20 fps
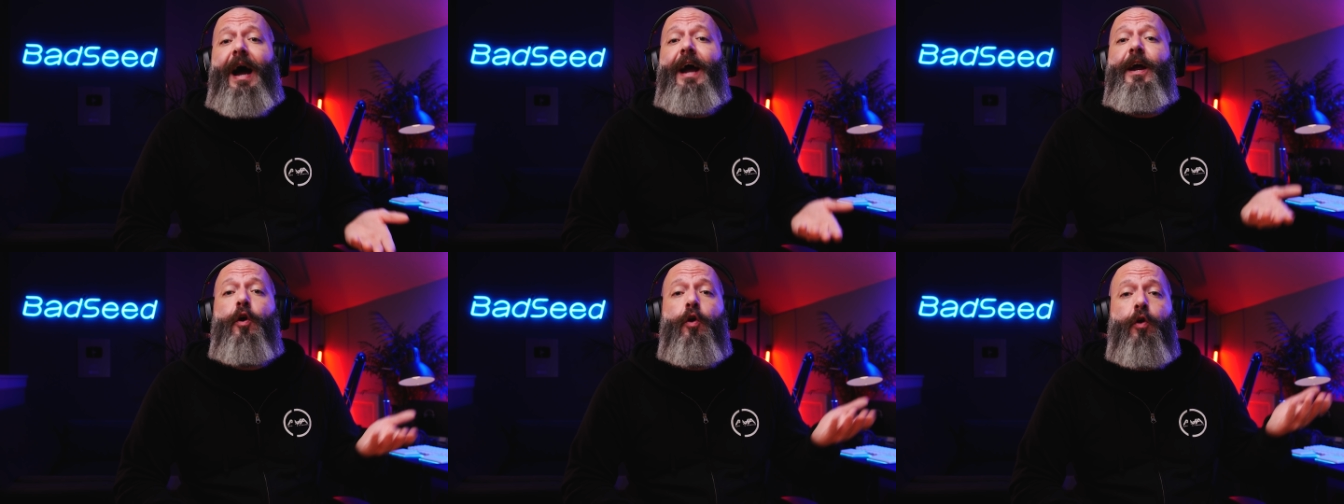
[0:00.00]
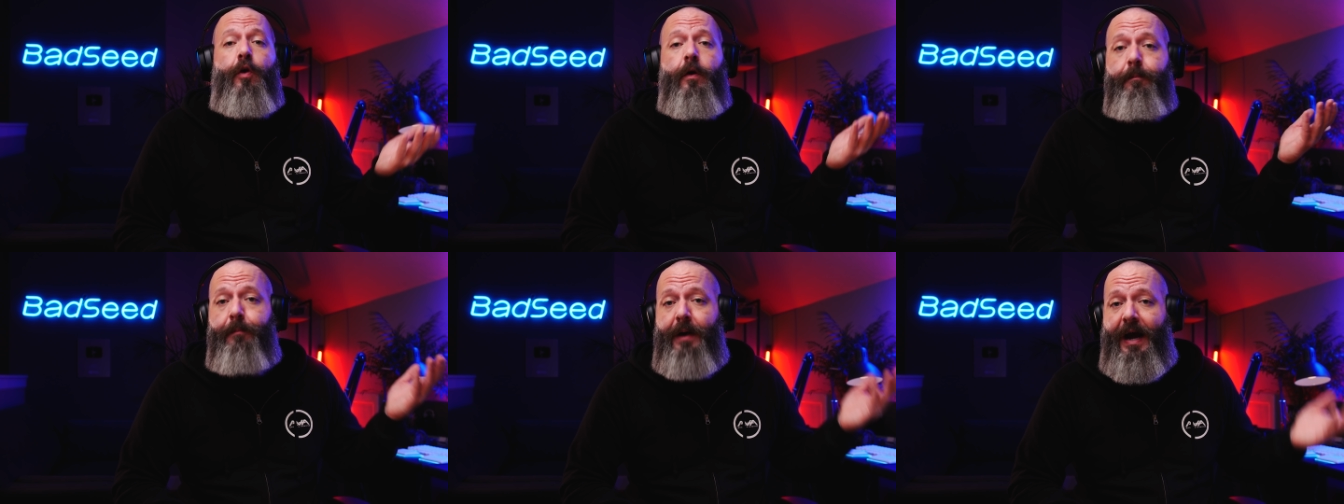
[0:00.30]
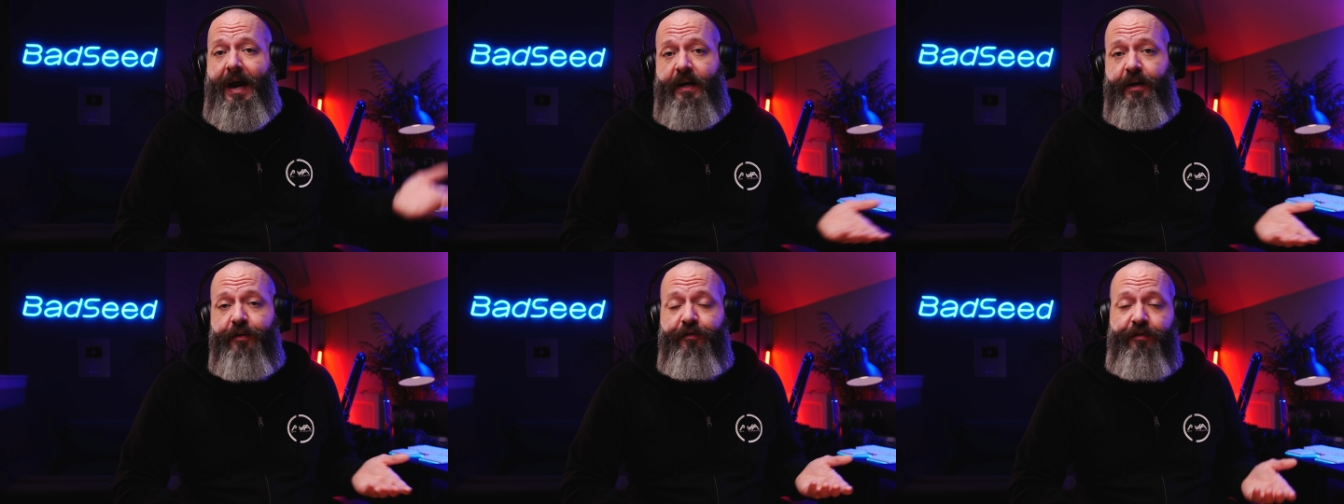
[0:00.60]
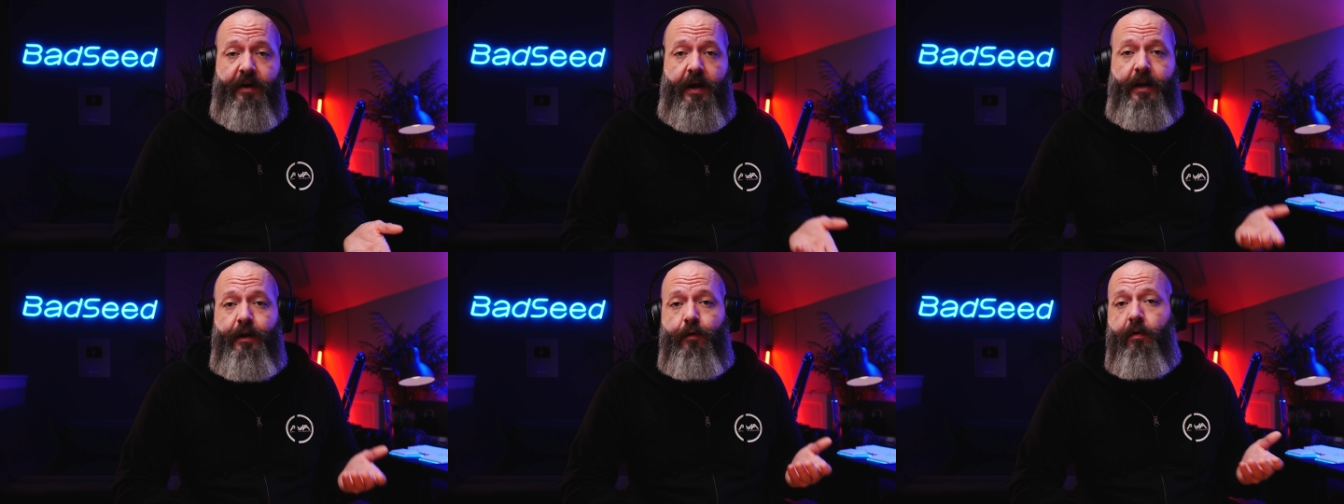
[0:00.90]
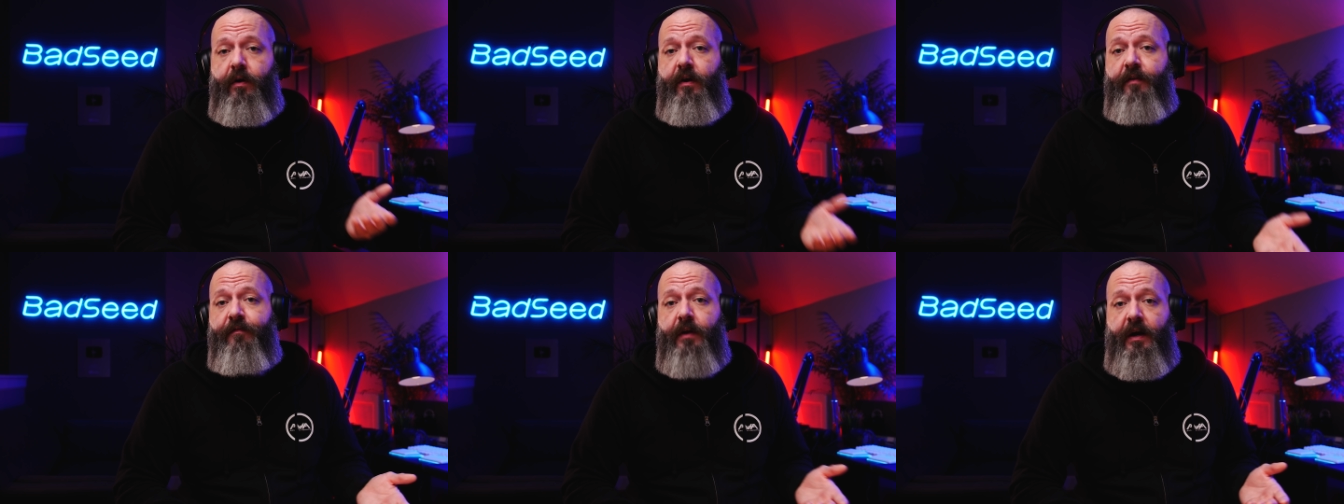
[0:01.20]
I heard back in
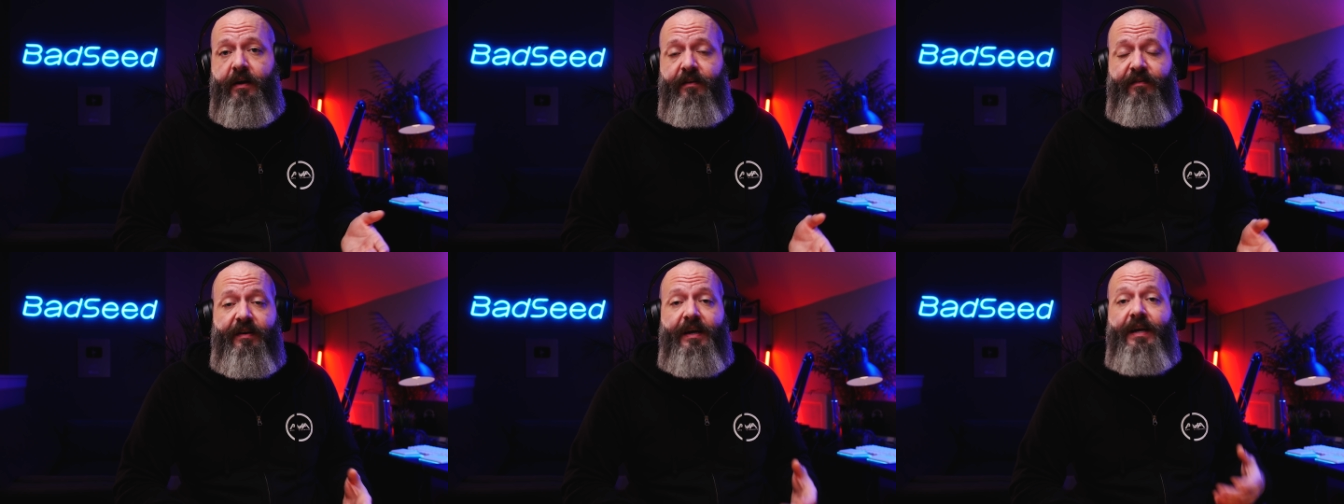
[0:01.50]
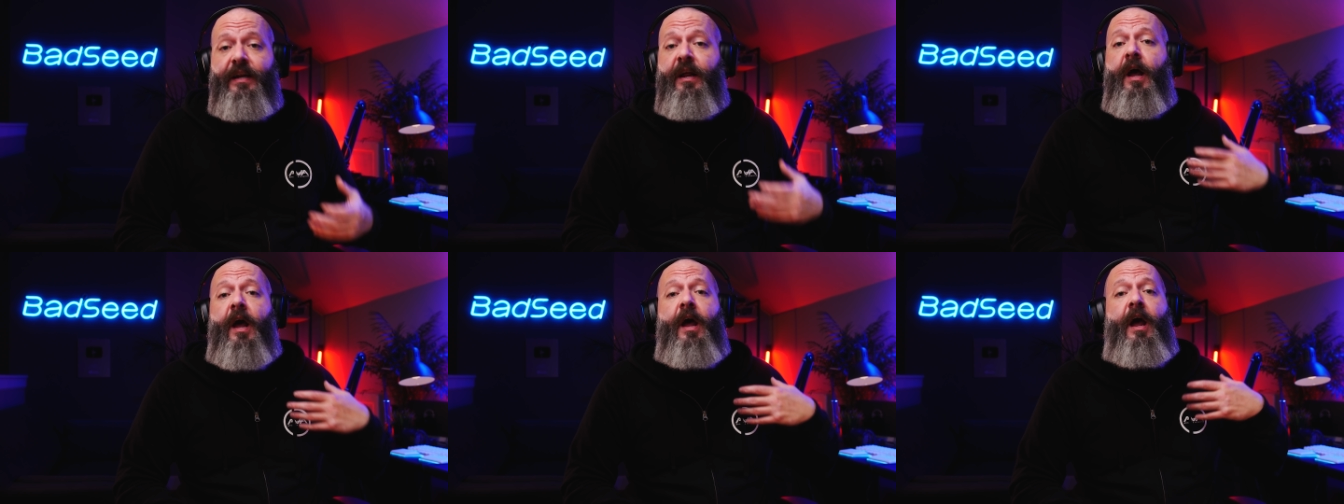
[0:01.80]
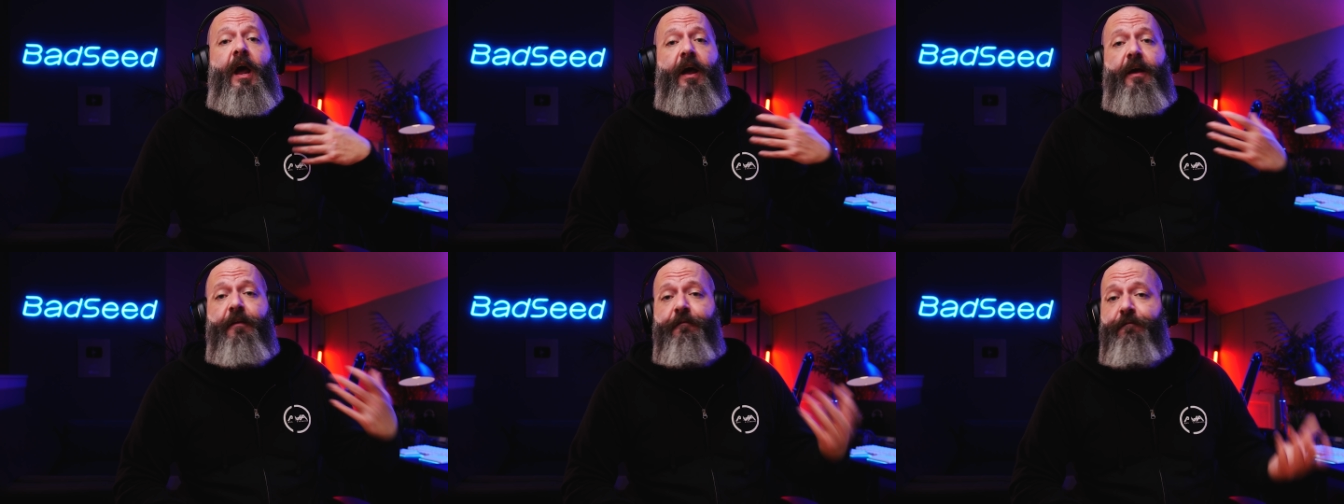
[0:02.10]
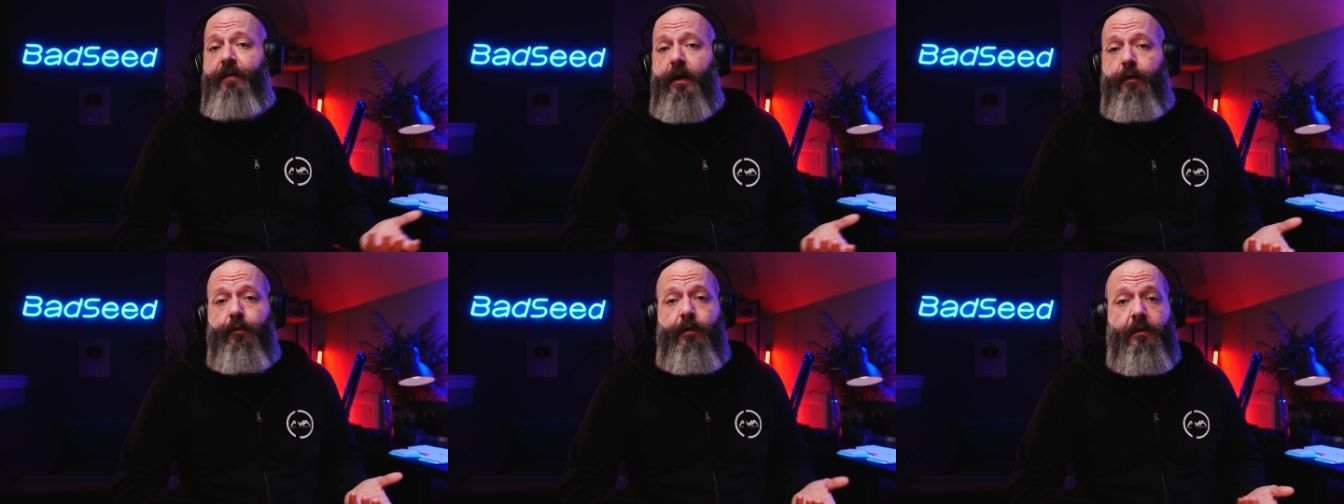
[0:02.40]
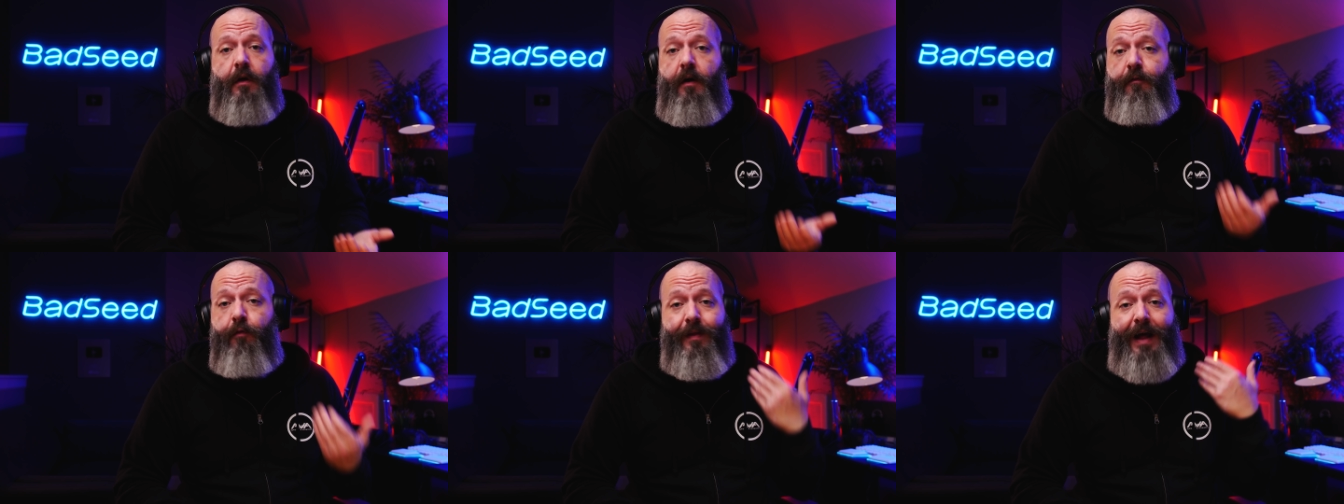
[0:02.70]
January of 19 and fell
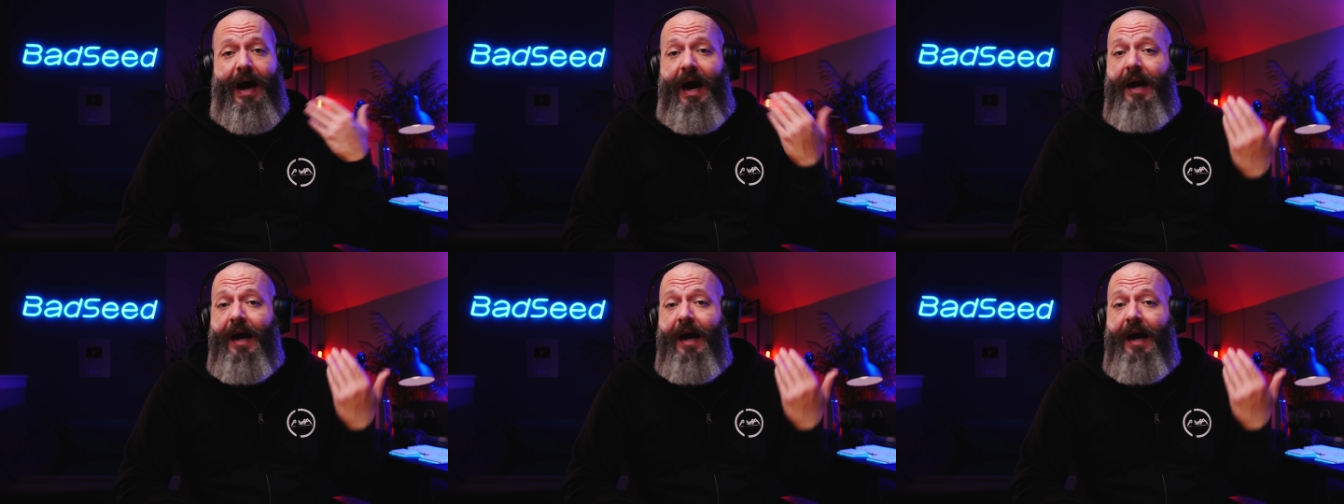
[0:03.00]
in love with.